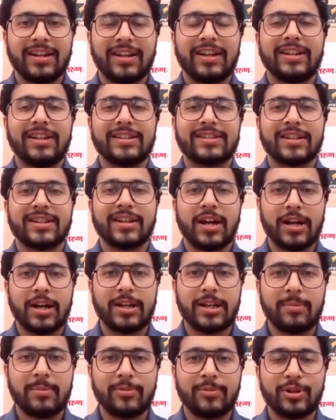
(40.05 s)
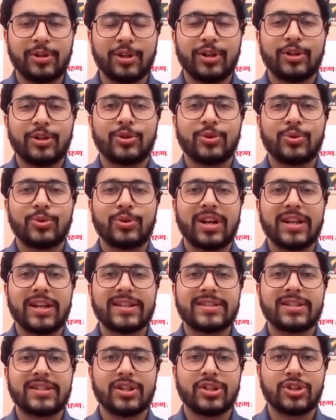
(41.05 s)
It is an attempt to
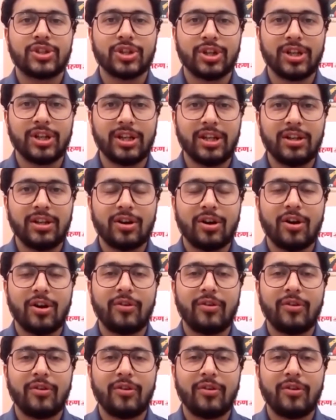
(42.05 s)
trace the journey